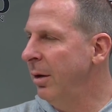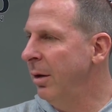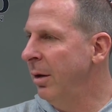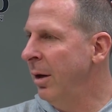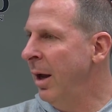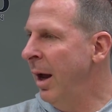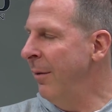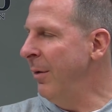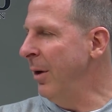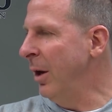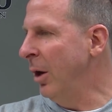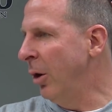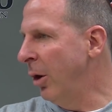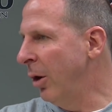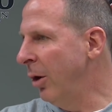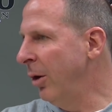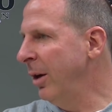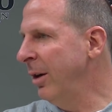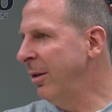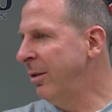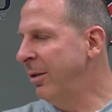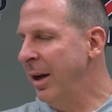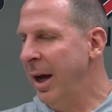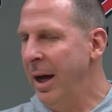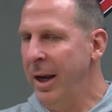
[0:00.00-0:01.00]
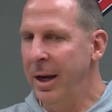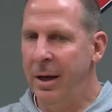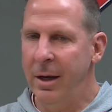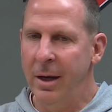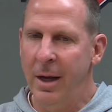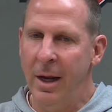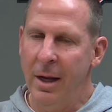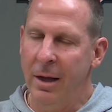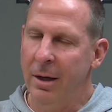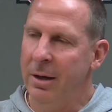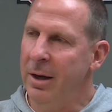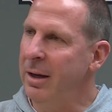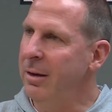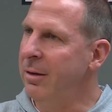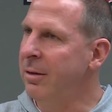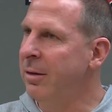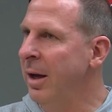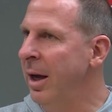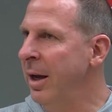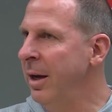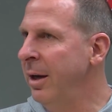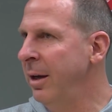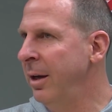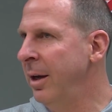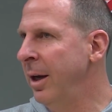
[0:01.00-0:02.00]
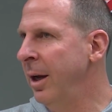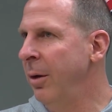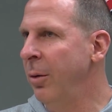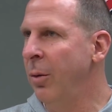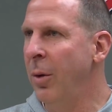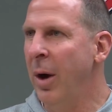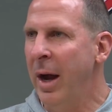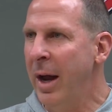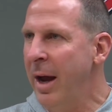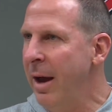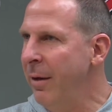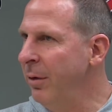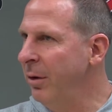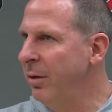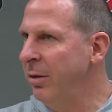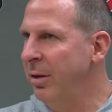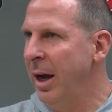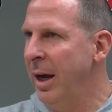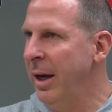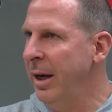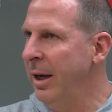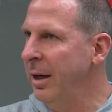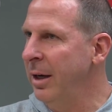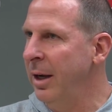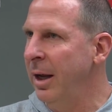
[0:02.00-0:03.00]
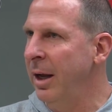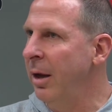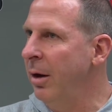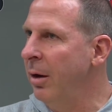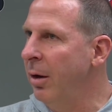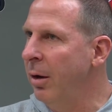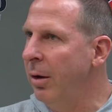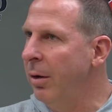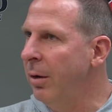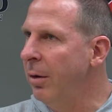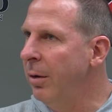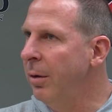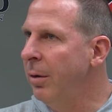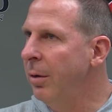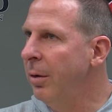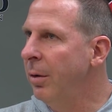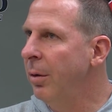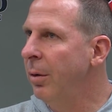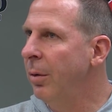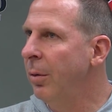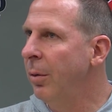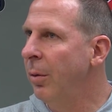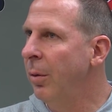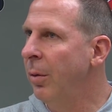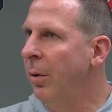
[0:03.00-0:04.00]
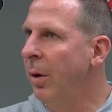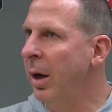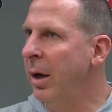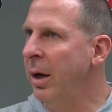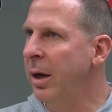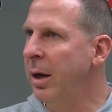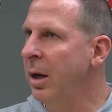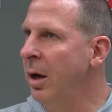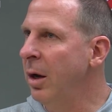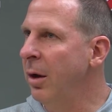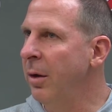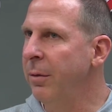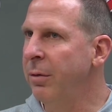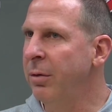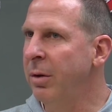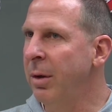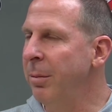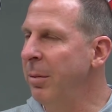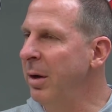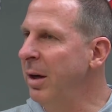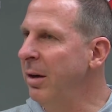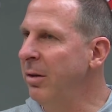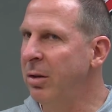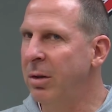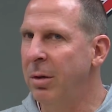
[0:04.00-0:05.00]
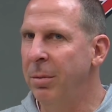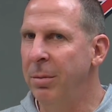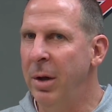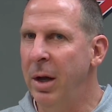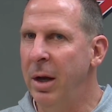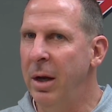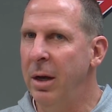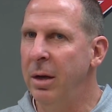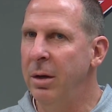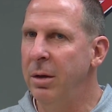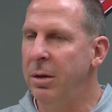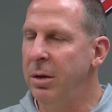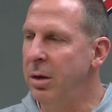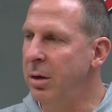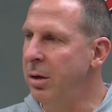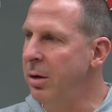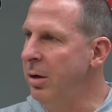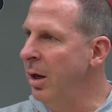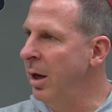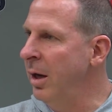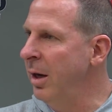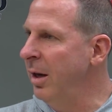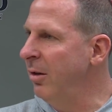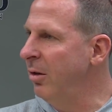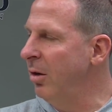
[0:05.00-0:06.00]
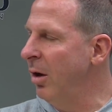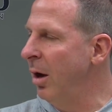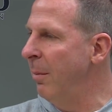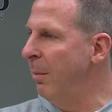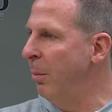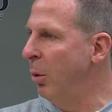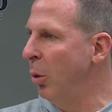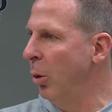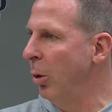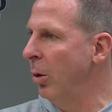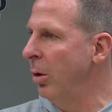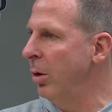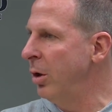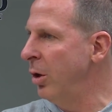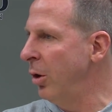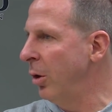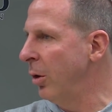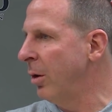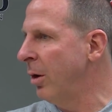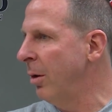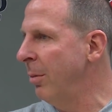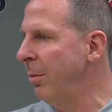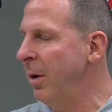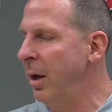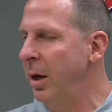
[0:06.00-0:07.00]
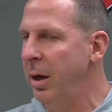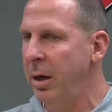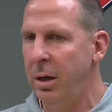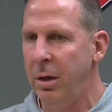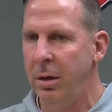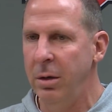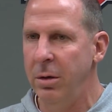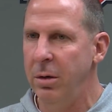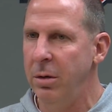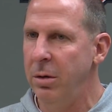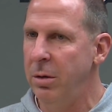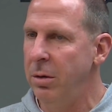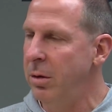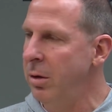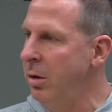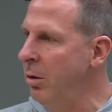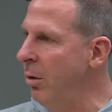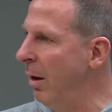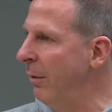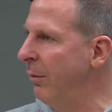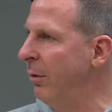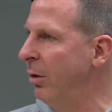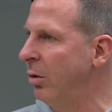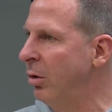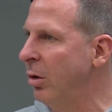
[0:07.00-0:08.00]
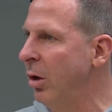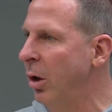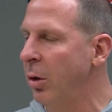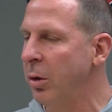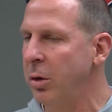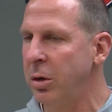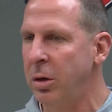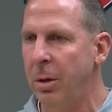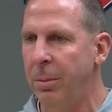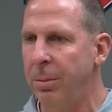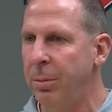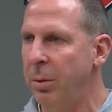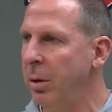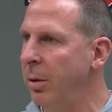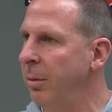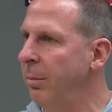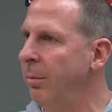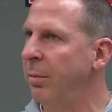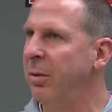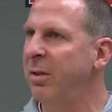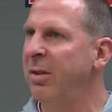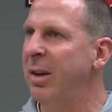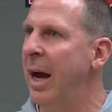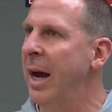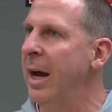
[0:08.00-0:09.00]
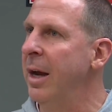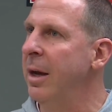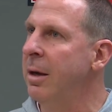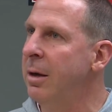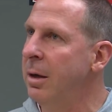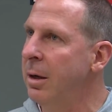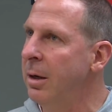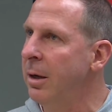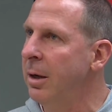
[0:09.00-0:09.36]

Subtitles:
having an early signing day, a late signing day. Why have a signing day at all? When, you know, if somebody's committed and he's on board, you're committed, you have the scholarship room, sign.